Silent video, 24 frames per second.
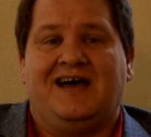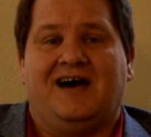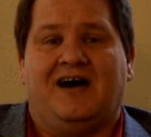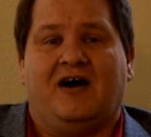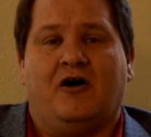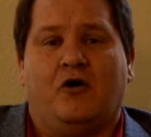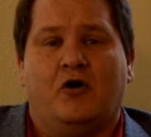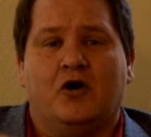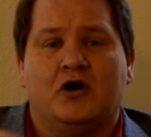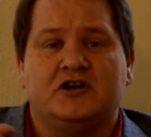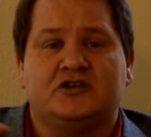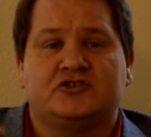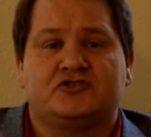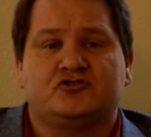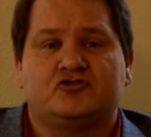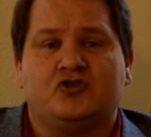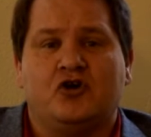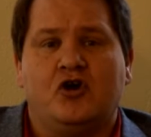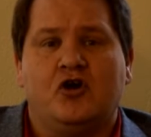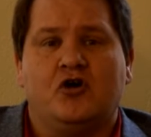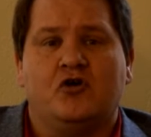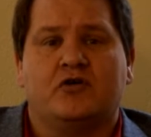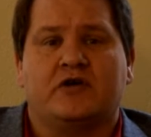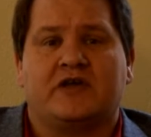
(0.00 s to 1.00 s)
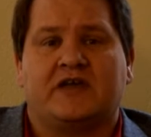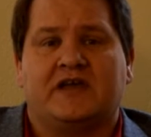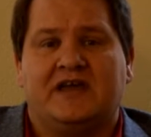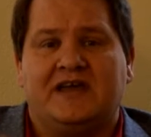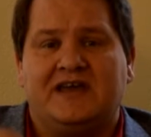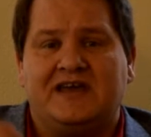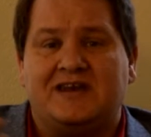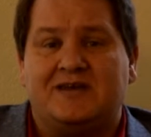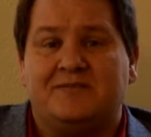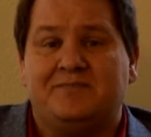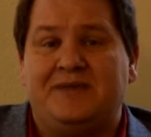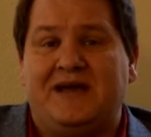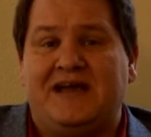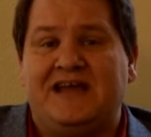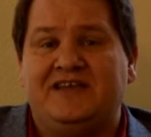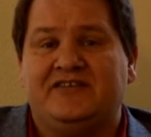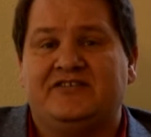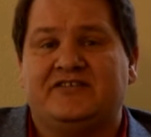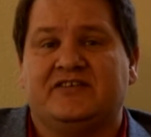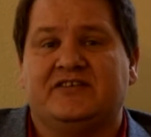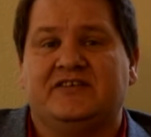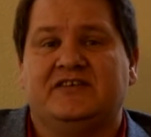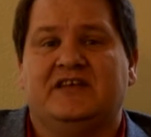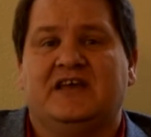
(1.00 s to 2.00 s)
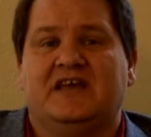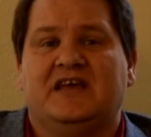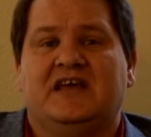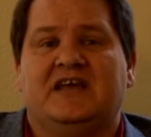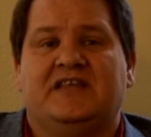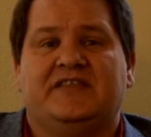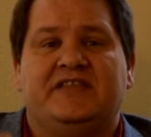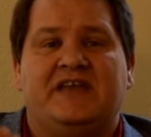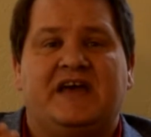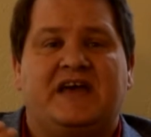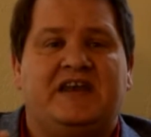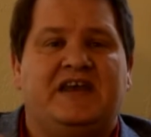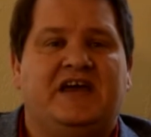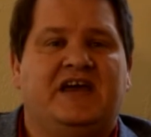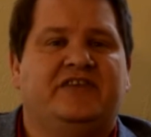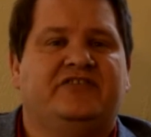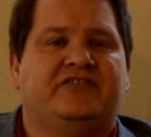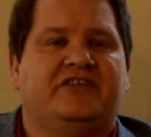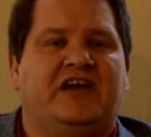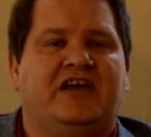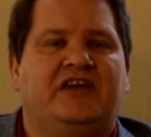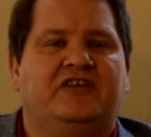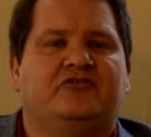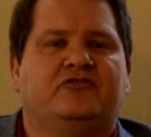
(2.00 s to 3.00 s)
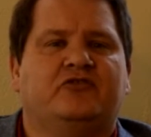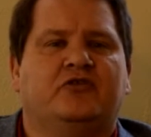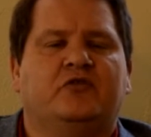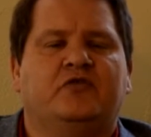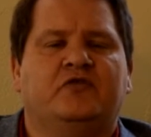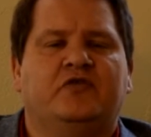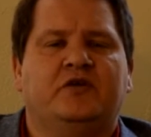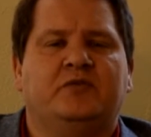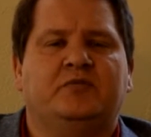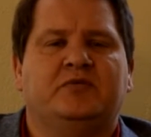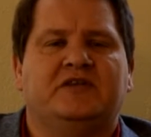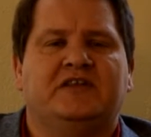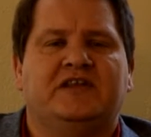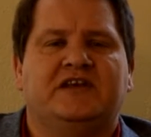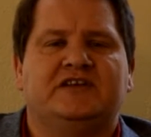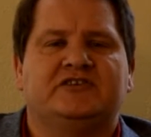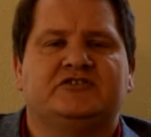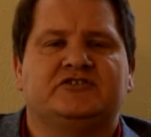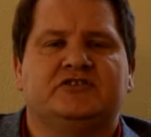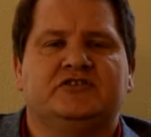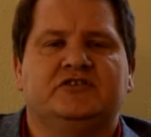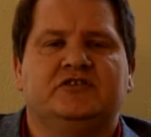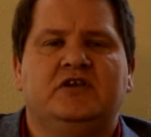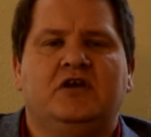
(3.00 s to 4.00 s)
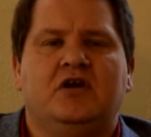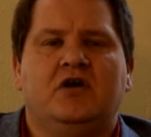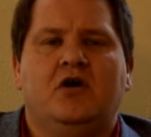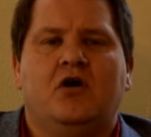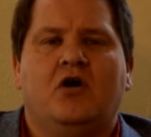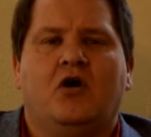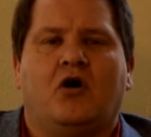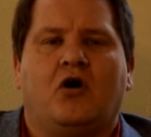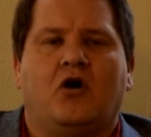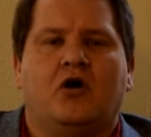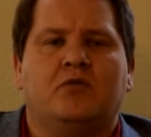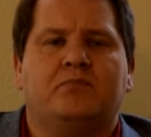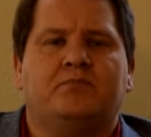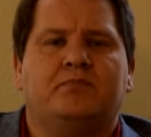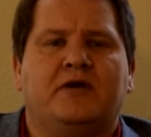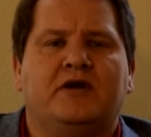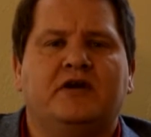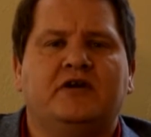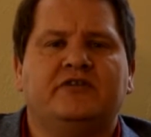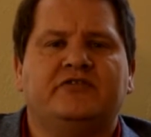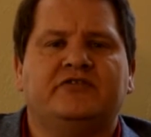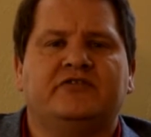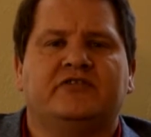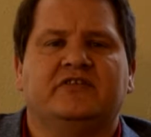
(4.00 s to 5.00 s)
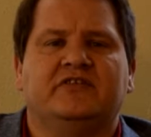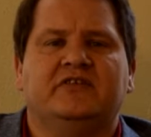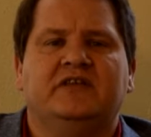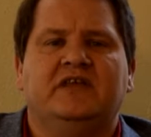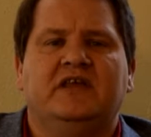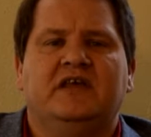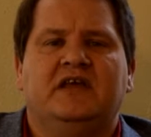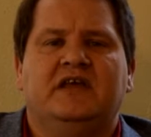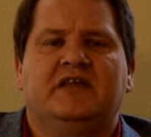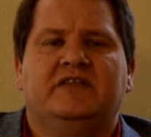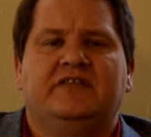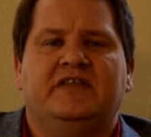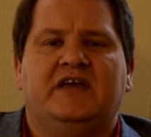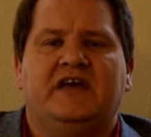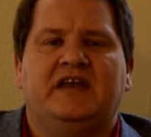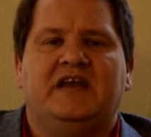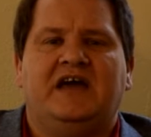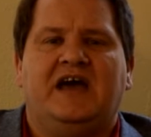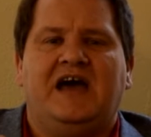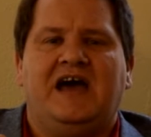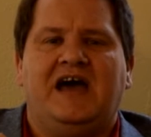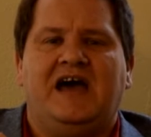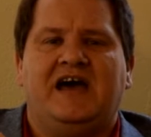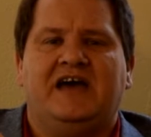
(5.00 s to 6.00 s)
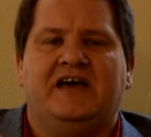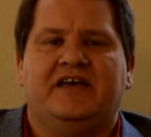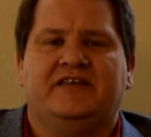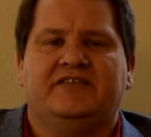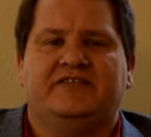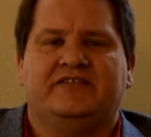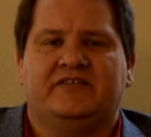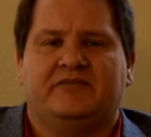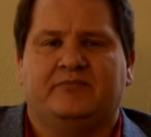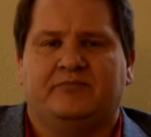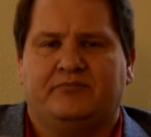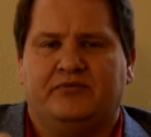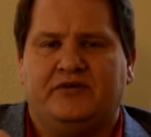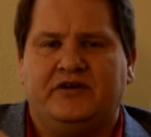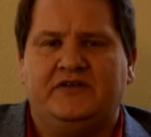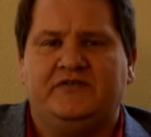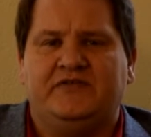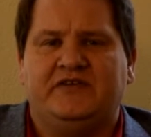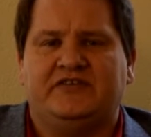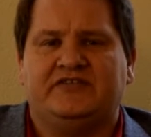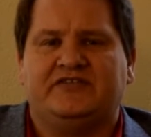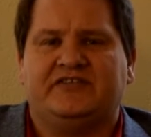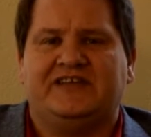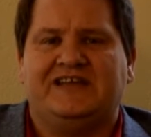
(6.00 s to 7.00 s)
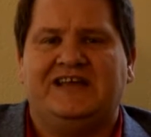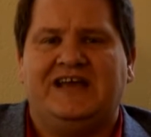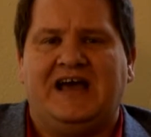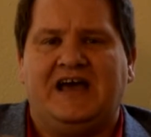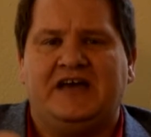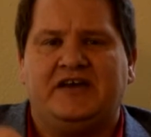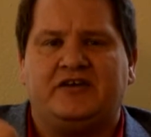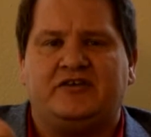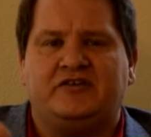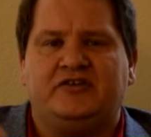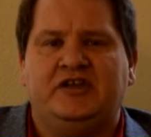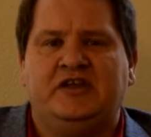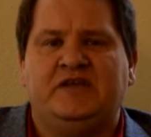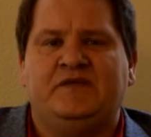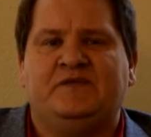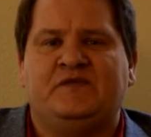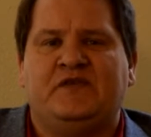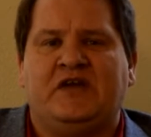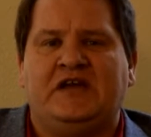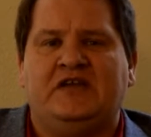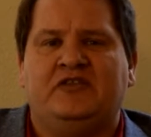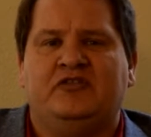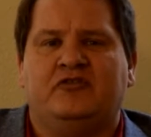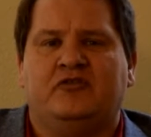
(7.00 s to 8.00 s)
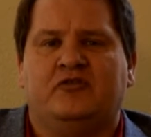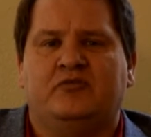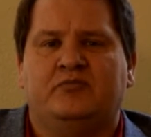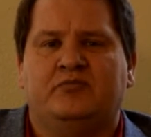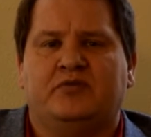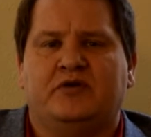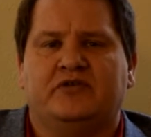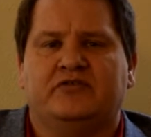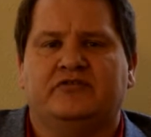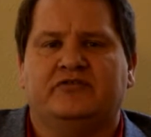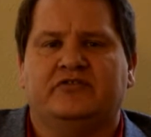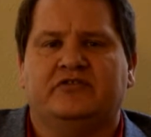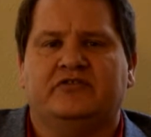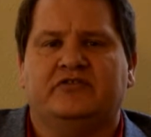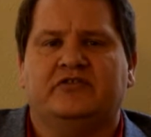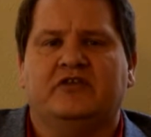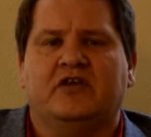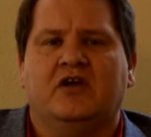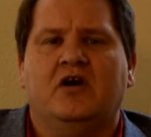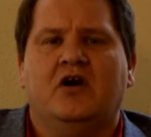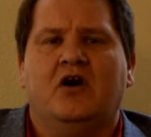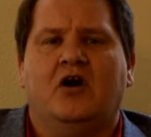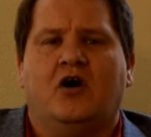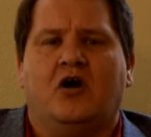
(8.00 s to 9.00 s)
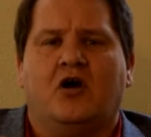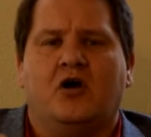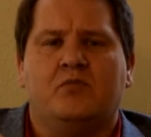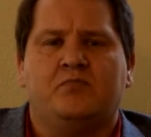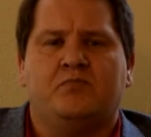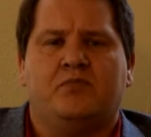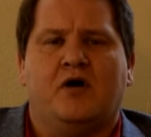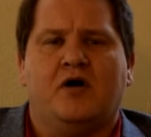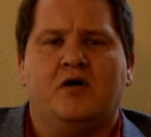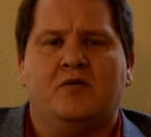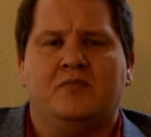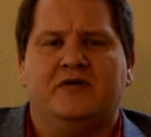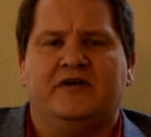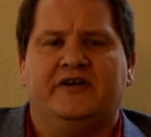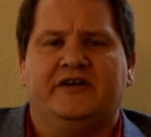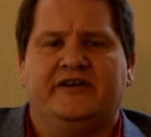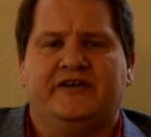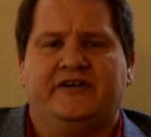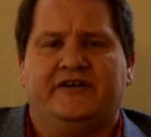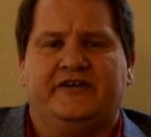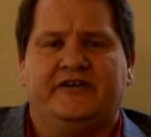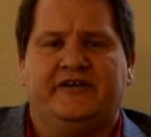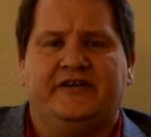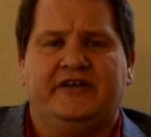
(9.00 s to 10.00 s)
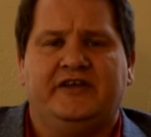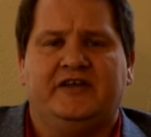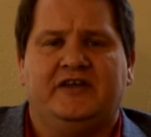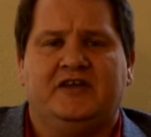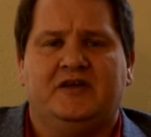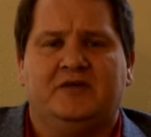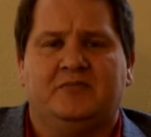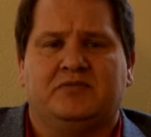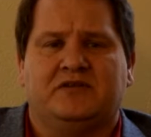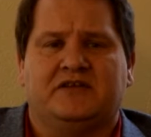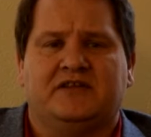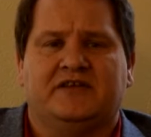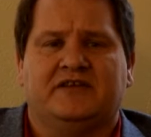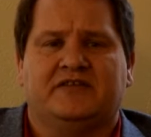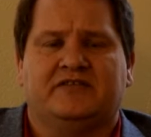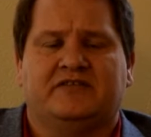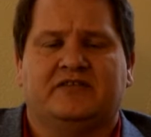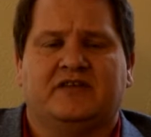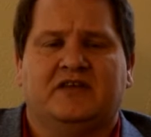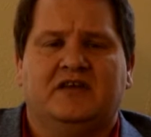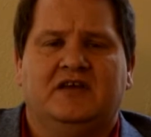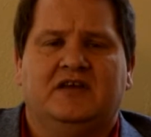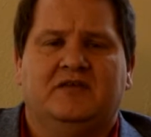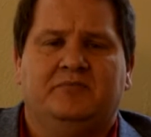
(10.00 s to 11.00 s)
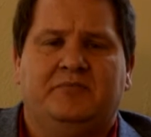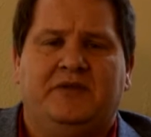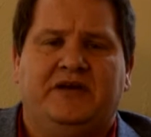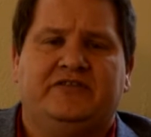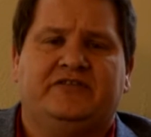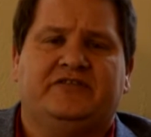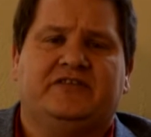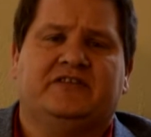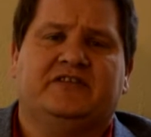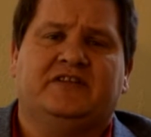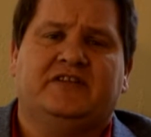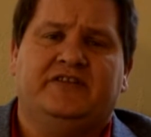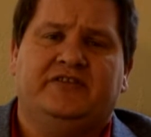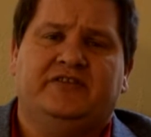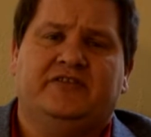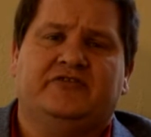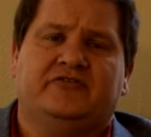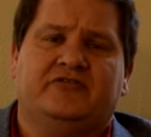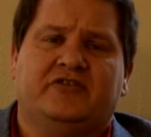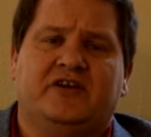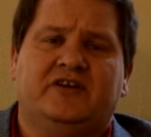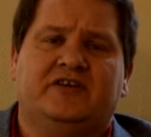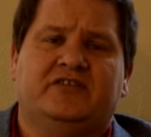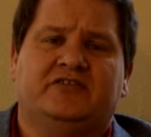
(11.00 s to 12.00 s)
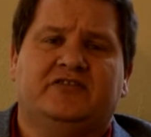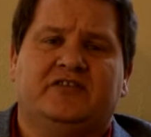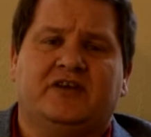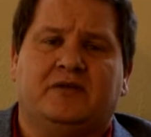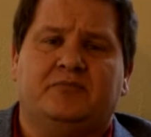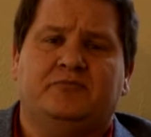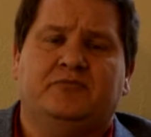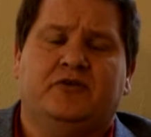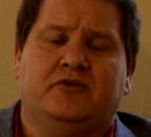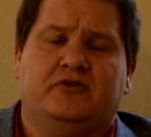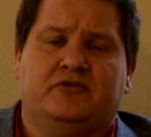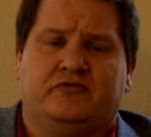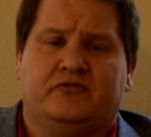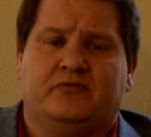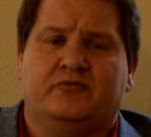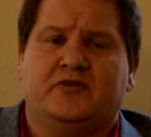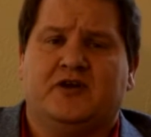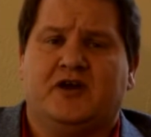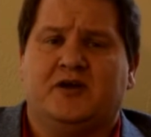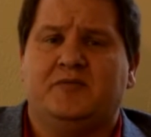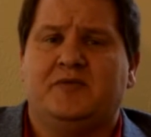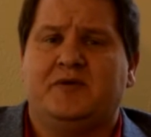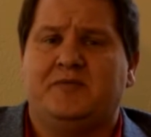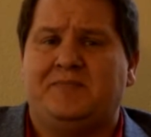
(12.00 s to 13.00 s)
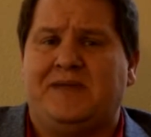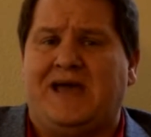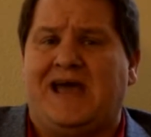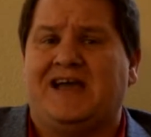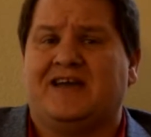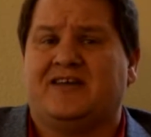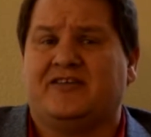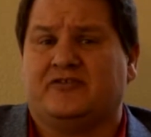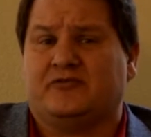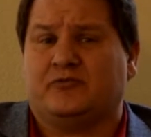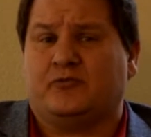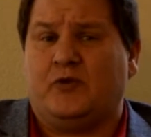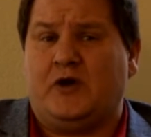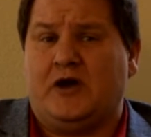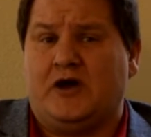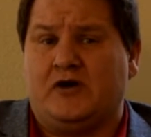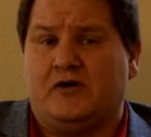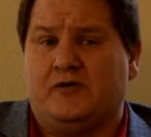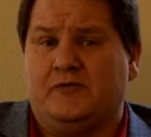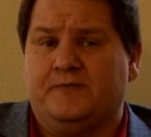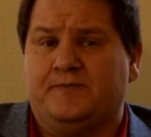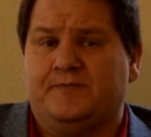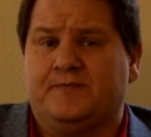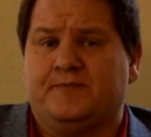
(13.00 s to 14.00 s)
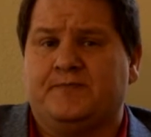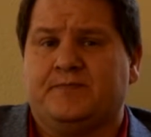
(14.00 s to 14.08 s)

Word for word: or a stroke in a patient that has atrial fibrillation or person that has previously had a deep vein thrombosis or pulmonary embolus. Basically, they're trying to stop those from coming back as well.